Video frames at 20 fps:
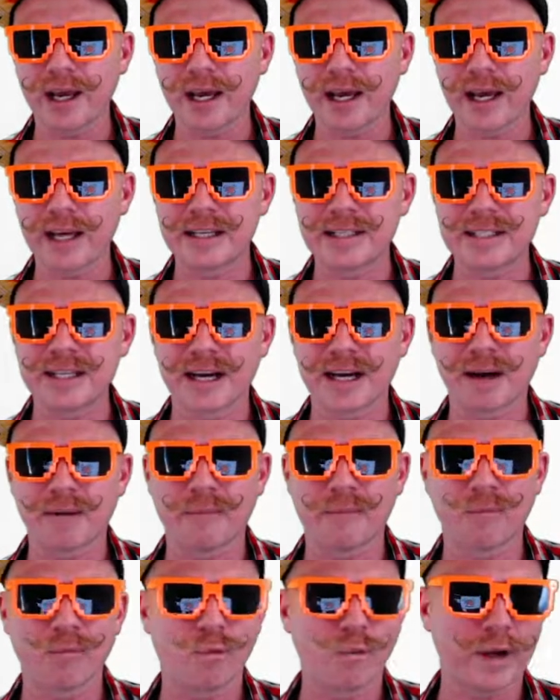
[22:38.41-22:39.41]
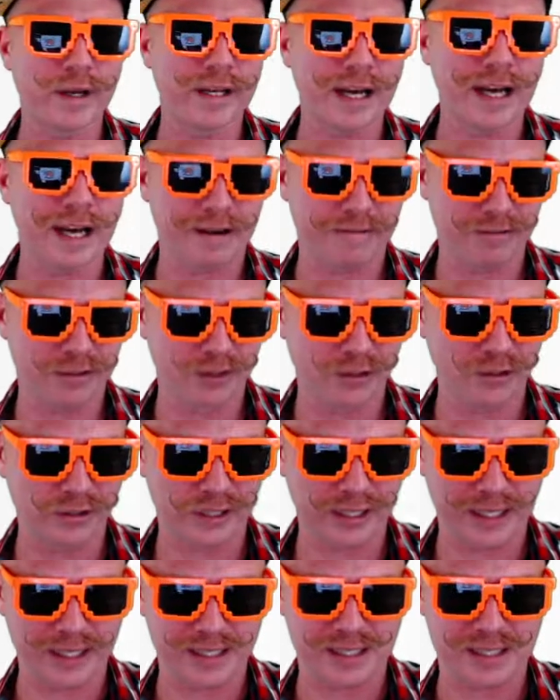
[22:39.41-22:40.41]
and we're going to have a look
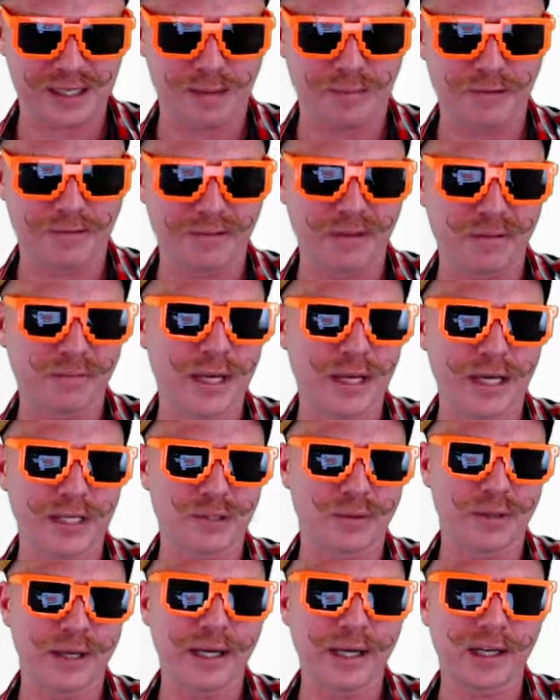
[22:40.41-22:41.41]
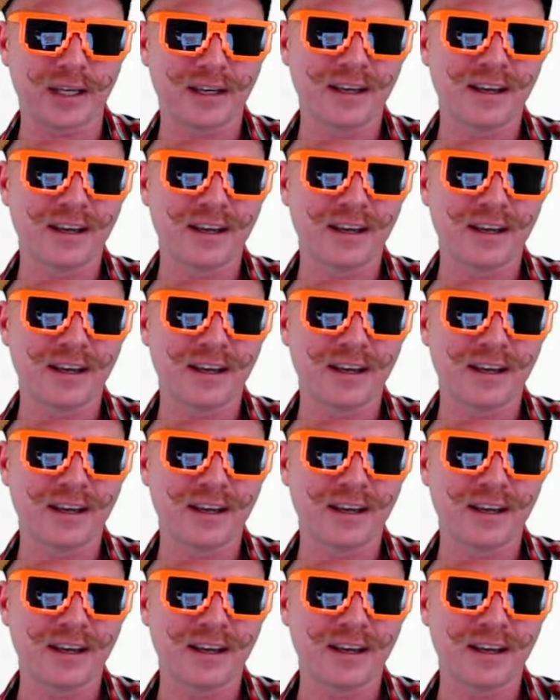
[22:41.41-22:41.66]
at some of them next week